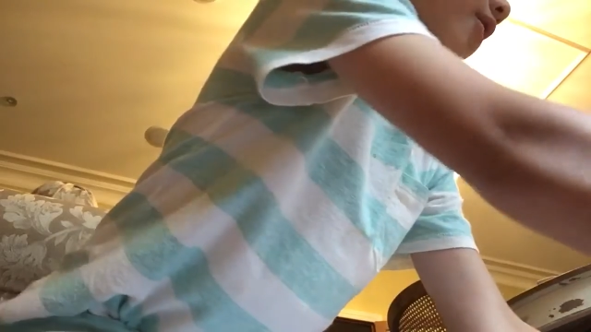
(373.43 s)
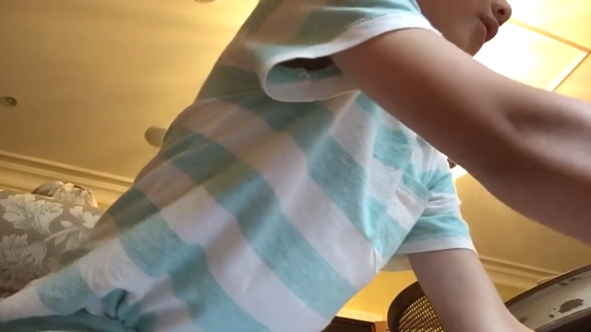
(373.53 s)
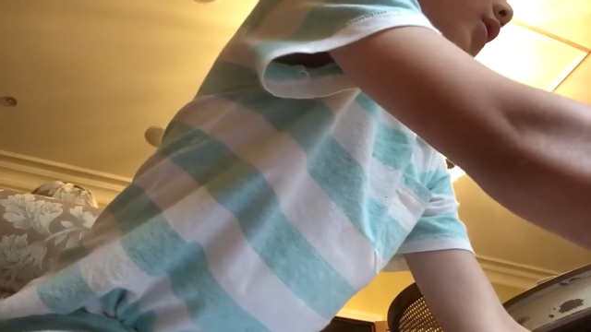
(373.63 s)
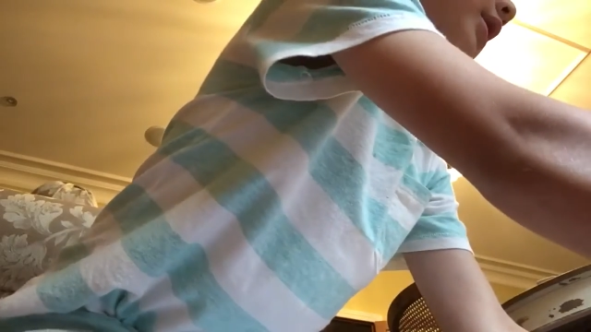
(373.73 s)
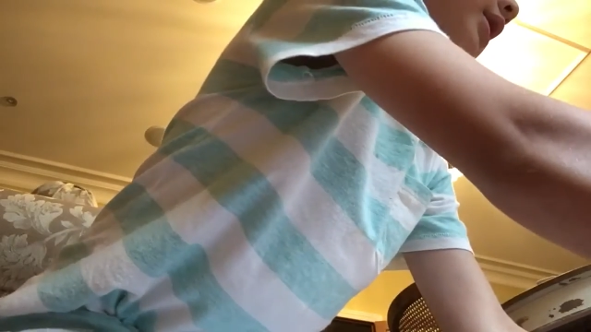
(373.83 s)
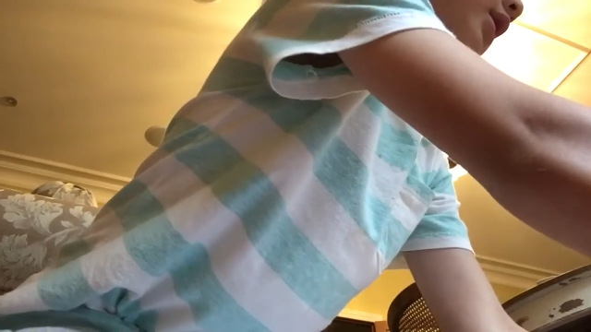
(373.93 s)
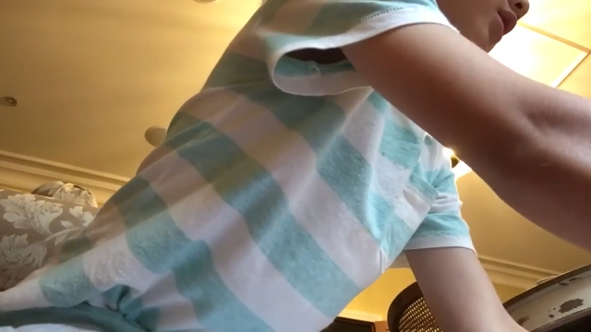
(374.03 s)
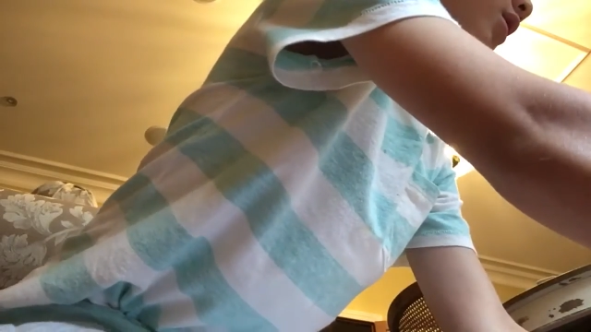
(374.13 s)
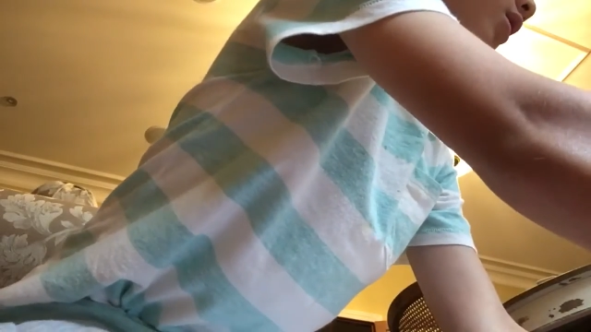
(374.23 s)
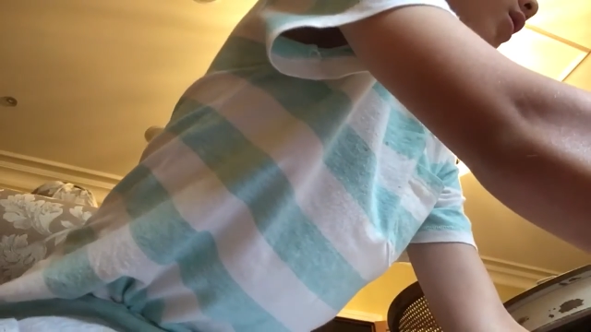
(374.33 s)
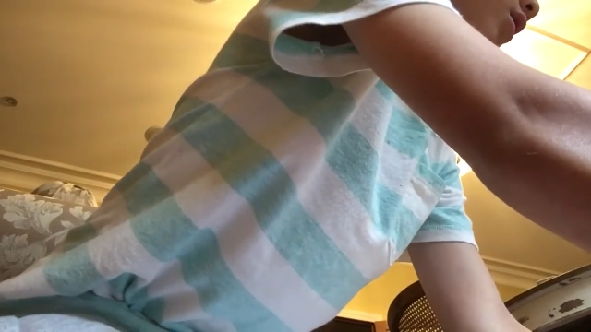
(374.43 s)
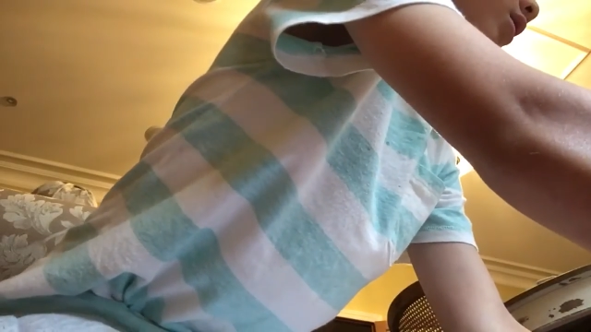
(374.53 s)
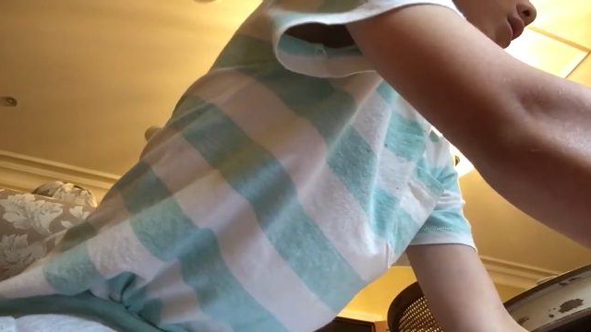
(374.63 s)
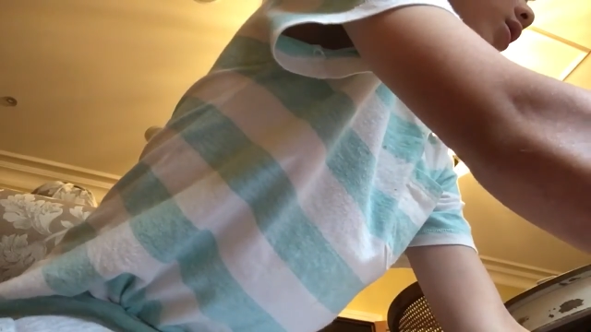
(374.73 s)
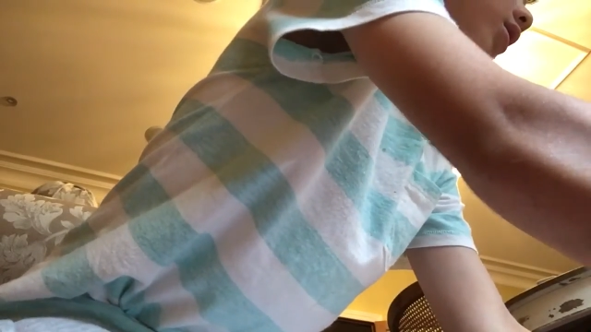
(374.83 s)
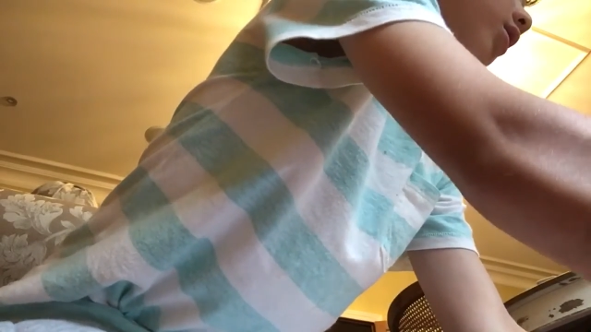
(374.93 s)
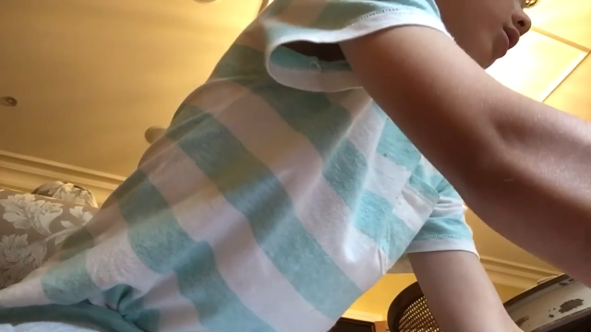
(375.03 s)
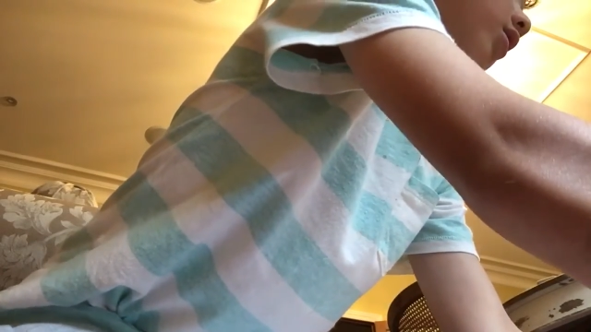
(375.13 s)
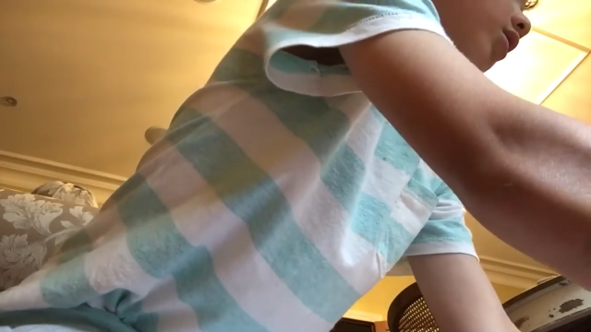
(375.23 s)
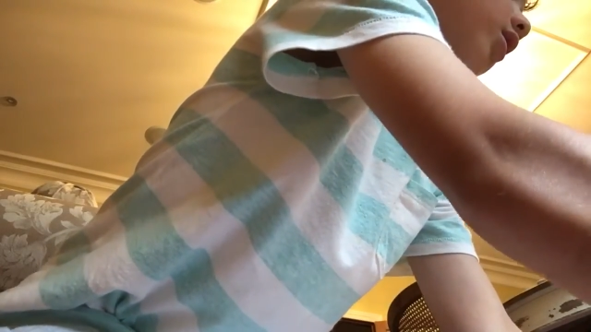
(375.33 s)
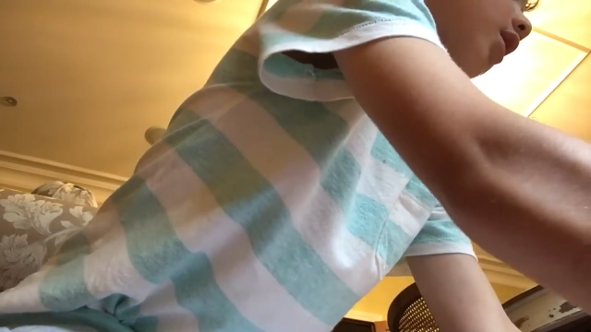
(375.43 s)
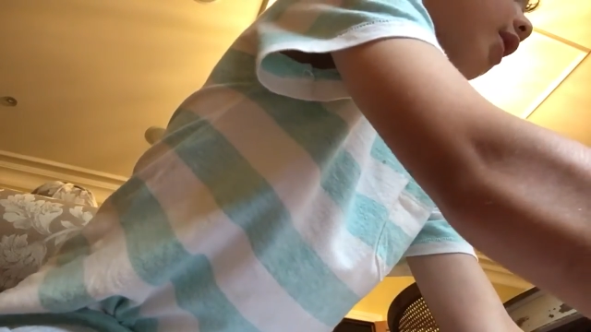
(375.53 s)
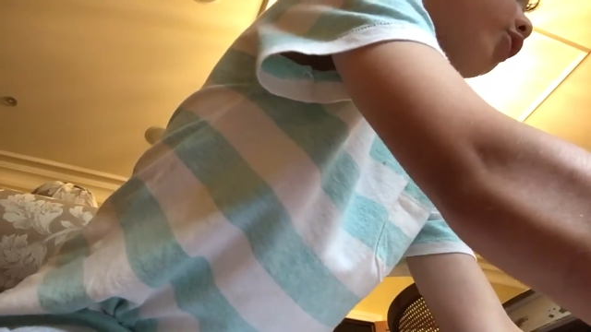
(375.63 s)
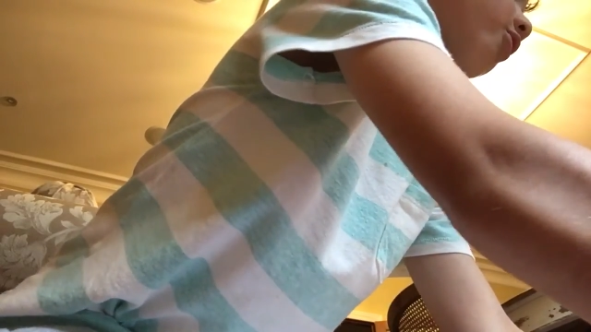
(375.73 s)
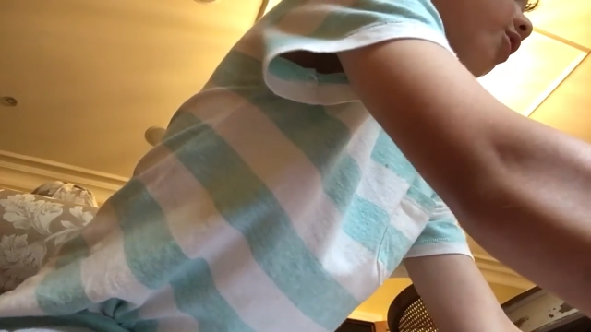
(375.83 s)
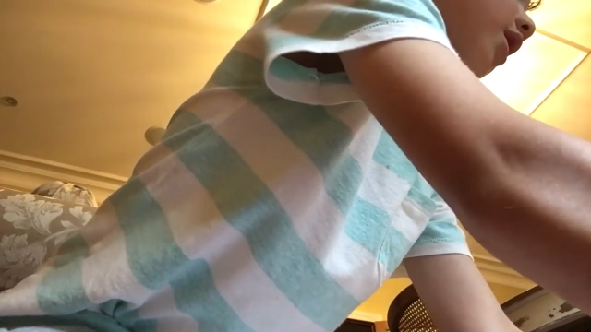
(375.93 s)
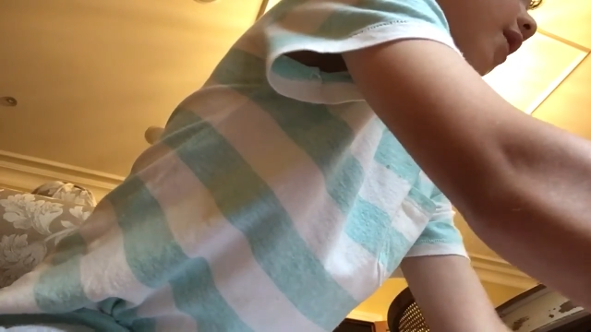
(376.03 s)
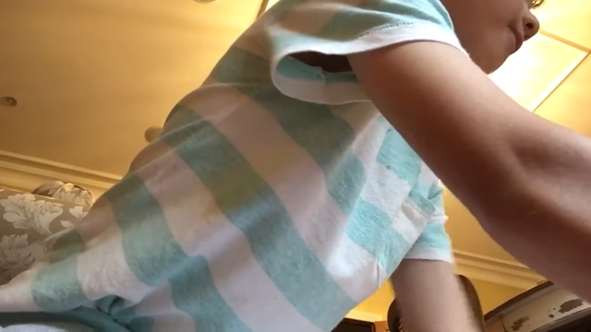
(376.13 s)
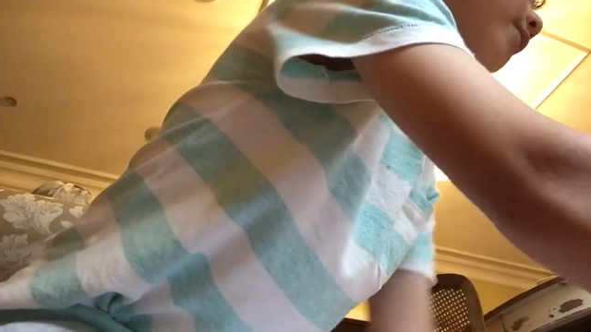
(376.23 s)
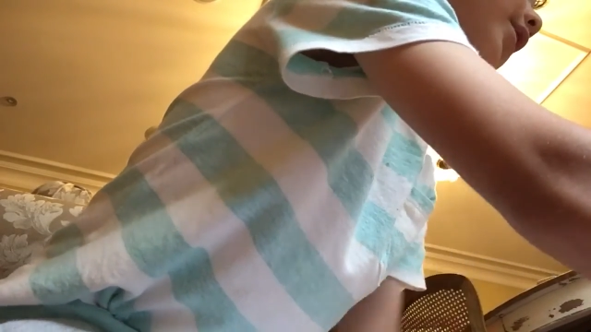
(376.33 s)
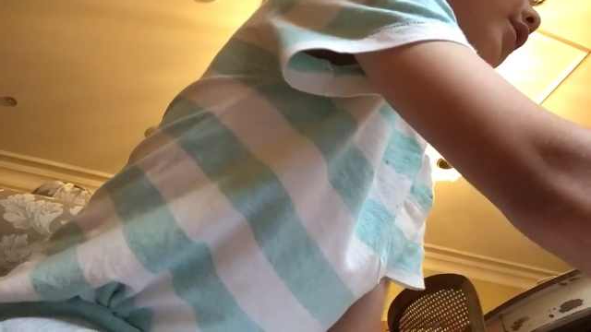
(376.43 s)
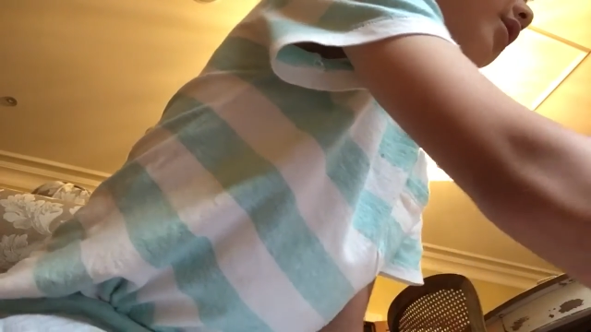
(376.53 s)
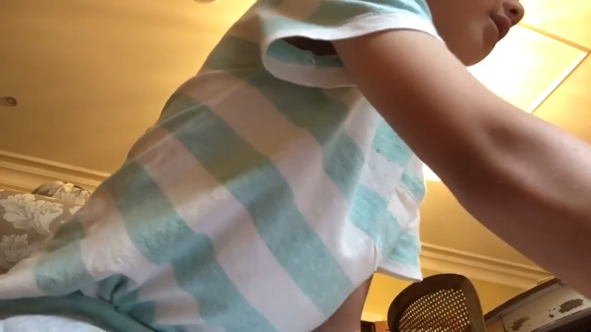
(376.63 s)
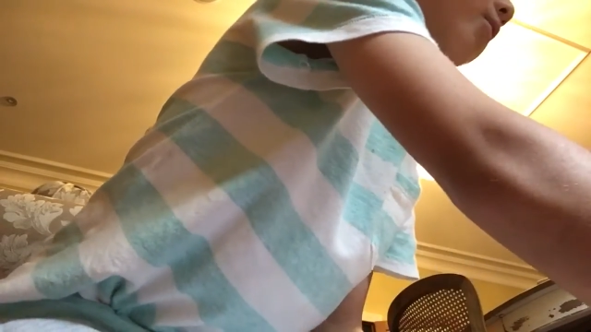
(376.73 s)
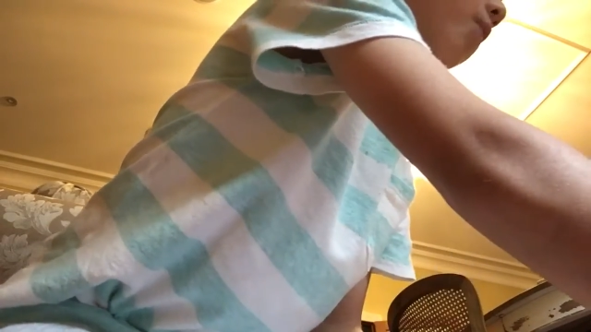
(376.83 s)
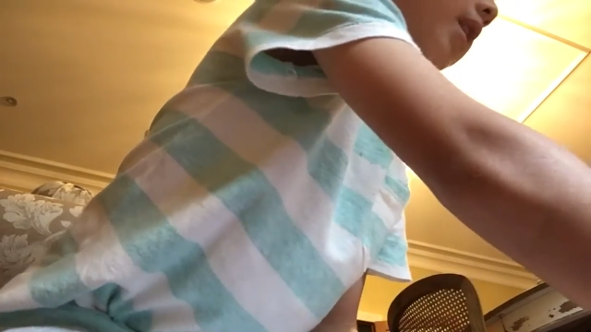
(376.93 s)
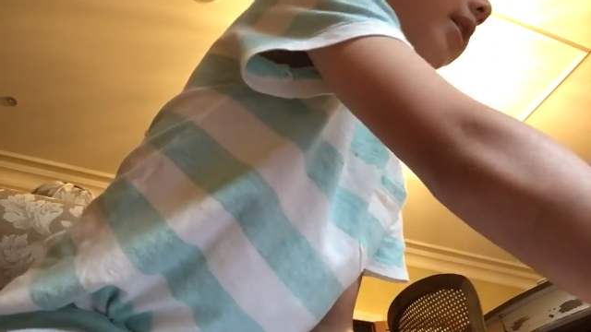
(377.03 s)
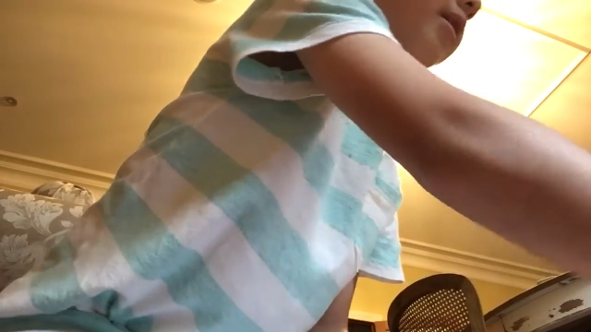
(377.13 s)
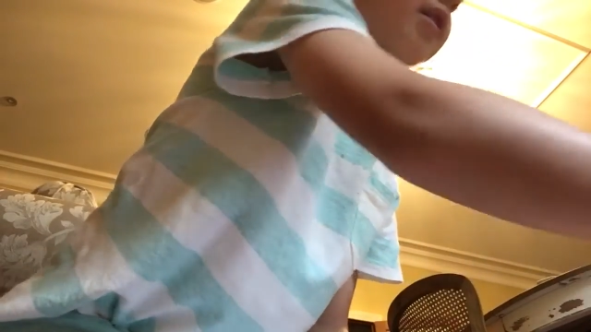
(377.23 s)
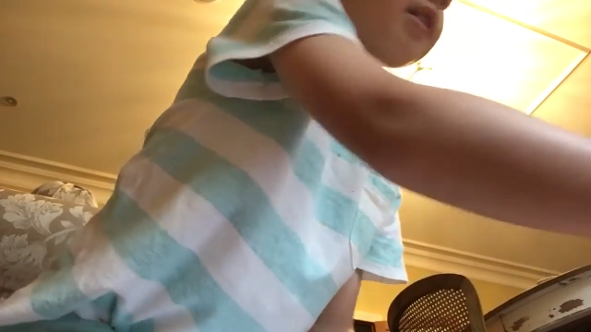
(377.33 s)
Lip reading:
(no speaker visible)